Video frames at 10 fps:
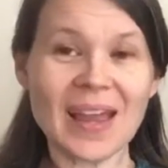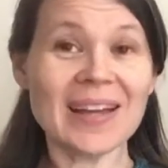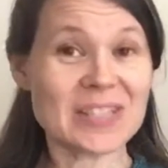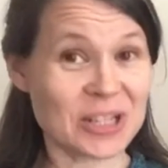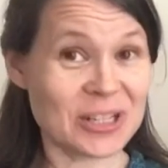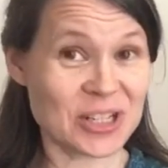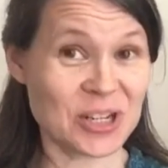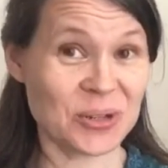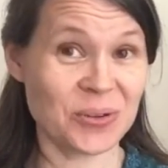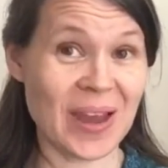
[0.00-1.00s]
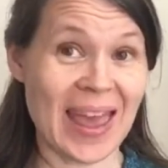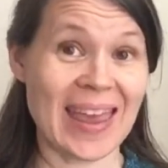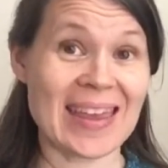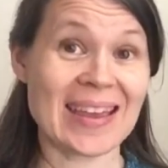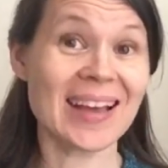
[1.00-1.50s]
I took it to
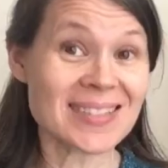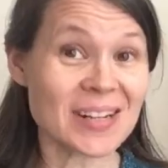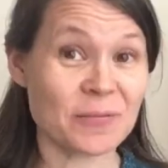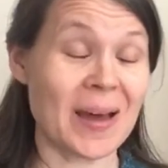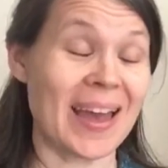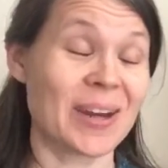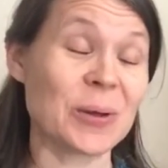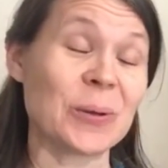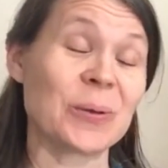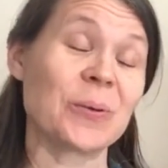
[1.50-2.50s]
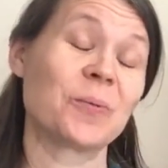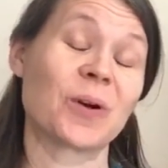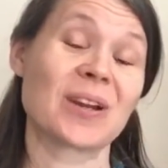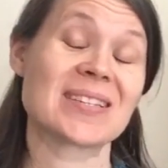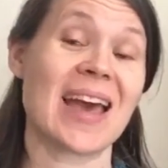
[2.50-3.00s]
a cousin of mine who
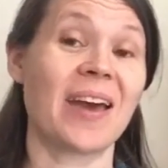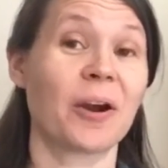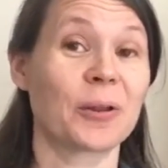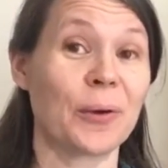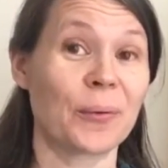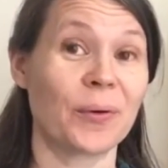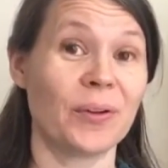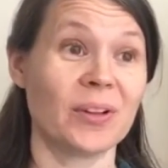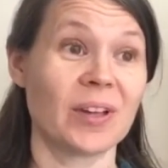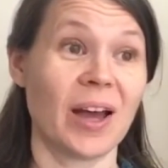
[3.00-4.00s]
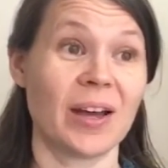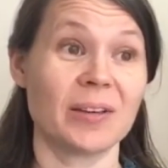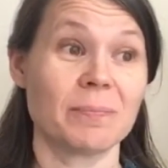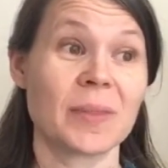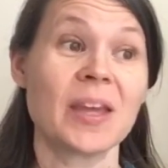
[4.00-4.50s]
works at our local
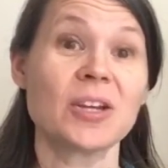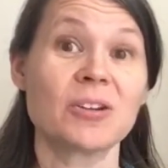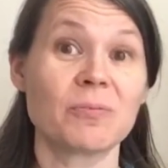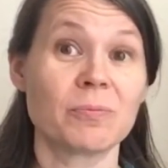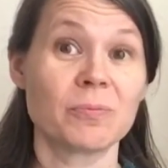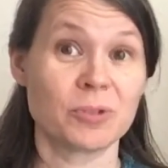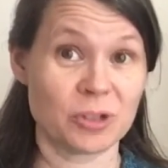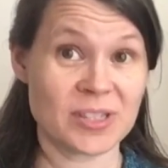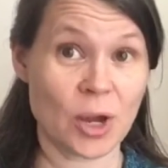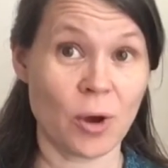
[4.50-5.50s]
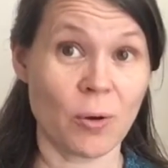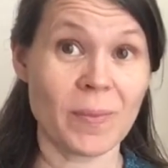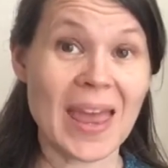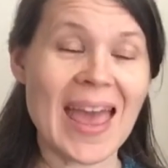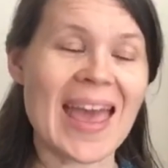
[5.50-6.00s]
nursing
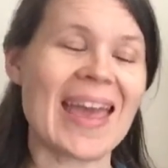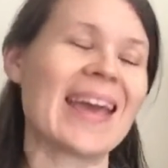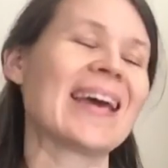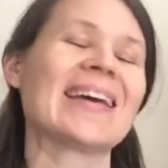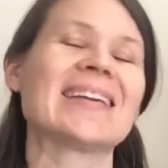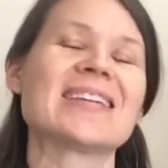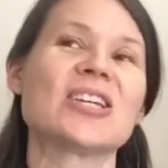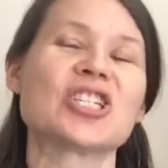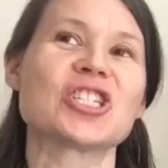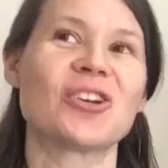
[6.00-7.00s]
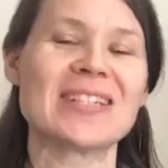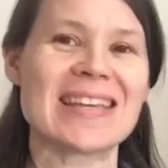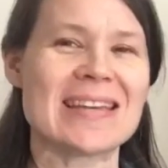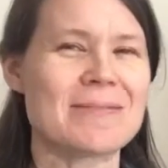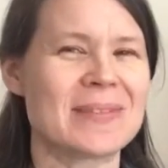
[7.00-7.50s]
home and showed it
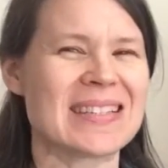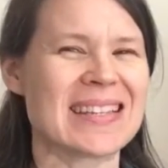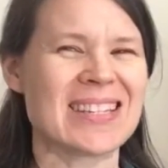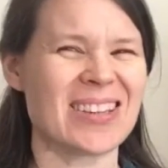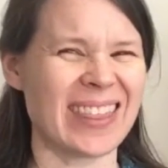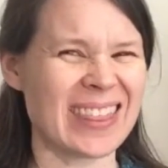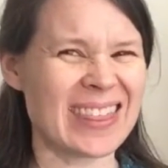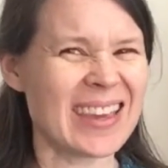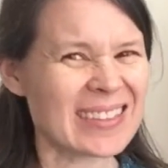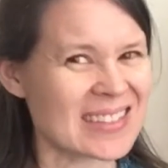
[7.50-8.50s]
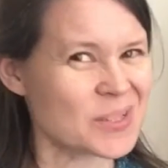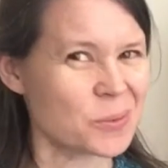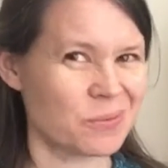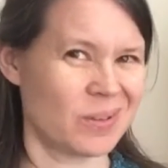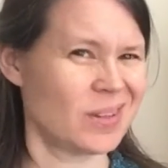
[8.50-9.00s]
to him and said, do you think this
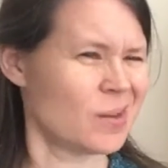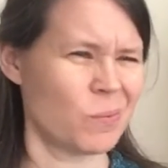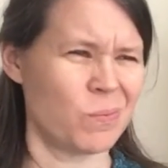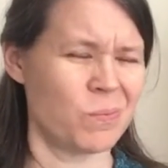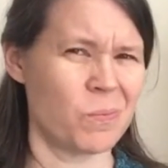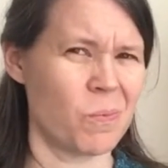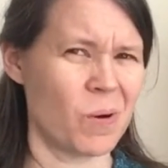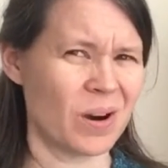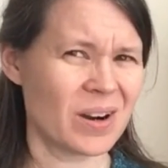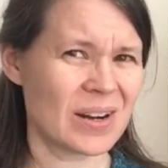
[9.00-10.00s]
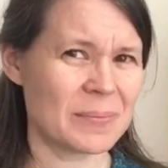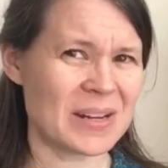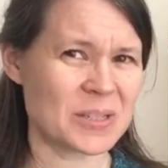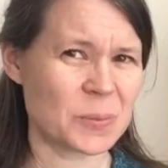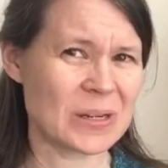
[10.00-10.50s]
would really work? I
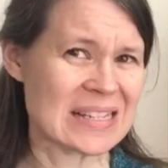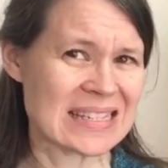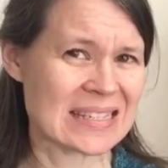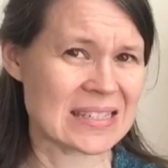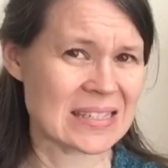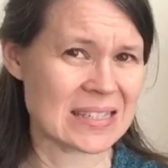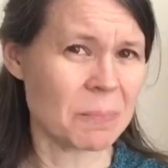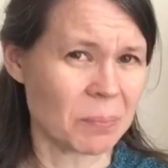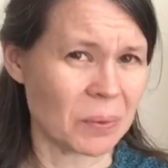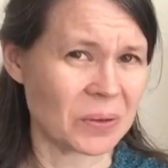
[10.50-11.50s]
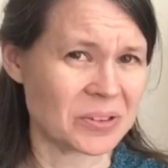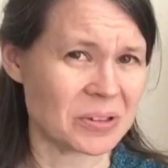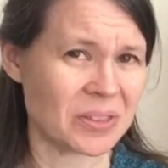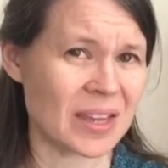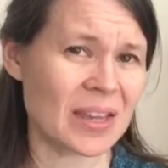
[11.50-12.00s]
mean, it's pretty simple. Do
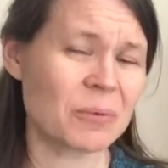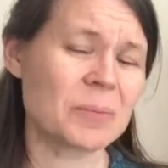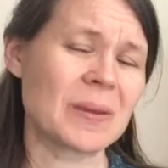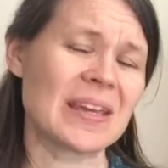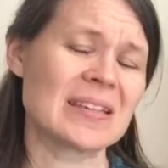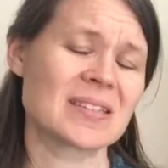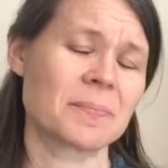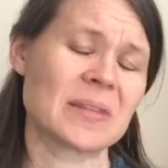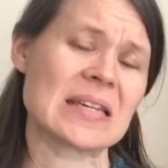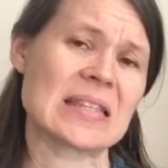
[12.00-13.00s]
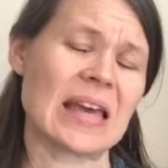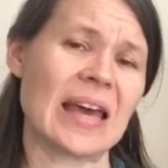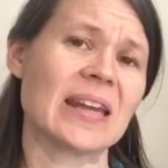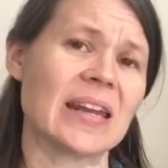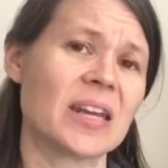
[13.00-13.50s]
you think it would be something
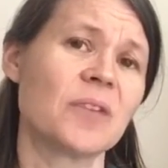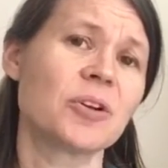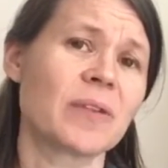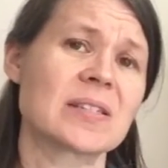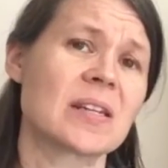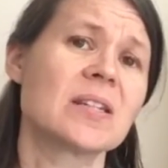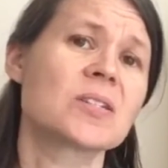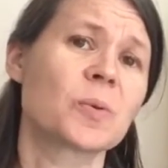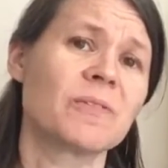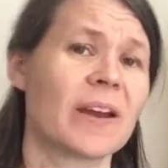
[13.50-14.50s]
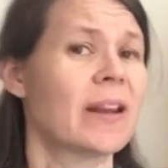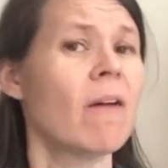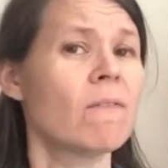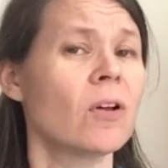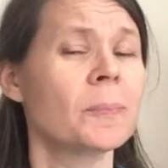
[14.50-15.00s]
that any of your residents would find
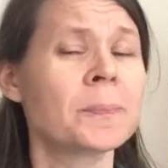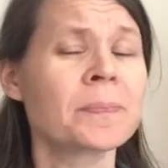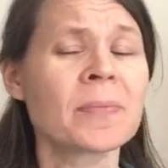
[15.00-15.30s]
helpful?